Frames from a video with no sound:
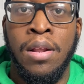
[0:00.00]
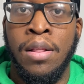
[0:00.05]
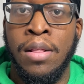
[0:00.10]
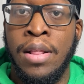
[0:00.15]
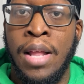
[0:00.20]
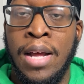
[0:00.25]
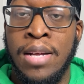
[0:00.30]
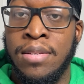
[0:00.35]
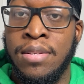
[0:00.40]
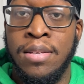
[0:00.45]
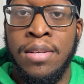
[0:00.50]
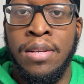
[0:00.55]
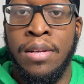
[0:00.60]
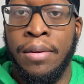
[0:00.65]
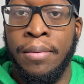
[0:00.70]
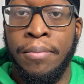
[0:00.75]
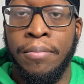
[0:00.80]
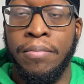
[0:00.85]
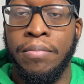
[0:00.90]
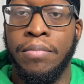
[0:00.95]
That's it.
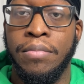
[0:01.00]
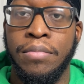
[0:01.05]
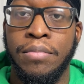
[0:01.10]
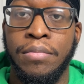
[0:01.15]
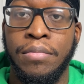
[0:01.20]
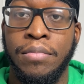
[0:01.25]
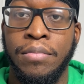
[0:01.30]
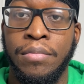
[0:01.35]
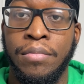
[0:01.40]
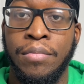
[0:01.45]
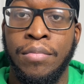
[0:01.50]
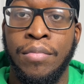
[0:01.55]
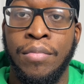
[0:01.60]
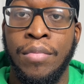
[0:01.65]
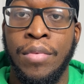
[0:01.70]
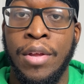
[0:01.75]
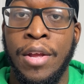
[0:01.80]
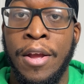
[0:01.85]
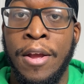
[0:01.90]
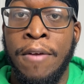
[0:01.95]

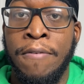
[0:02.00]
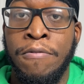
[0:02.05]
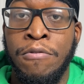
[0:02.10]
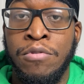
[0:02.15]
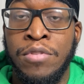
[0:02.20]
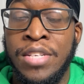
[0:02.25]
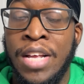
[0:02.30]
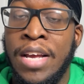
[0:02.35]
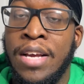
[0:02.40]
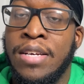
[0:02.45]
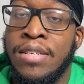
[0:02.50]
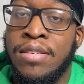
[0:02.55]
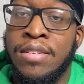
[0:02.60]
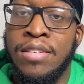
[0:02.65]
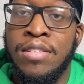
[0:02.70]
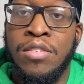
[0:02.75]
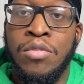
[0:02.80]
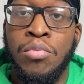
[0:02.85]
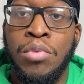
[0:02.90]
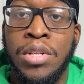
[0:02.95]
If you stay
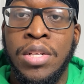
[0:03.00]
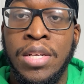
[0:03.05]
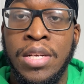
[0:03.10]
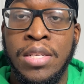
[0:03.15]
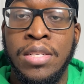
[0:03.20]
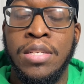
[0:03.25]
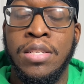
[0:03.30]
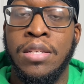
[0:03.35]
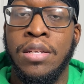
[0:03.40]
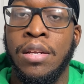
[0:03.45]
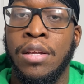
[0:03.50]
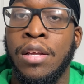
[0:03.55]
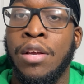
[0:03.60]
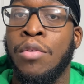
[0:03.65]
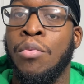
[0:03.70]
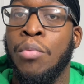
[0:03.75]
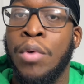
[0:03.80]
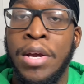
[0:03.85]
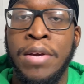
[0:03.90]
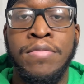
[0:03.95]
consistent with this, your
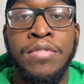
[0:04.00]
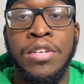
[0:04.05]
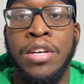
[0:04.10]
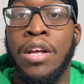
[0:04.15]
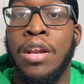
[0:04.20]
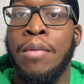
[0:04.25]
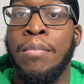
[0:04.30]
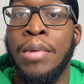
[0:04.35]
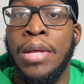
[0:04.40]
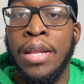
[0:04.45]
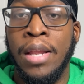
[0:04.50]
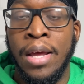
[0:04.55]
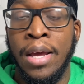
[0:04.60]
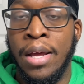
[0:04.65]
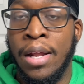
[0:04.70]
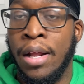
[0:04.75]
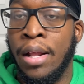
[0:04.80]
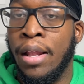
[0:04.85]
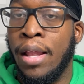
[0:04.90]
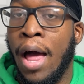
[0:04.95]
waves are going to be
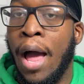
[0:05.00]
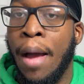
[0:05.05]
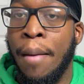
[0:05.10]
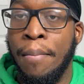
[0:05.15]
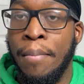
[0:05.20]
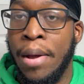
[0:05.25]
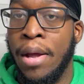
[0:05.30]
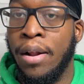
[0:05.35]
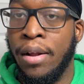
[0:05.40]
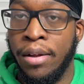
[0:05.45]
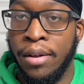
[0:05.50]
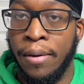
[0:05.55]
laying a lot better.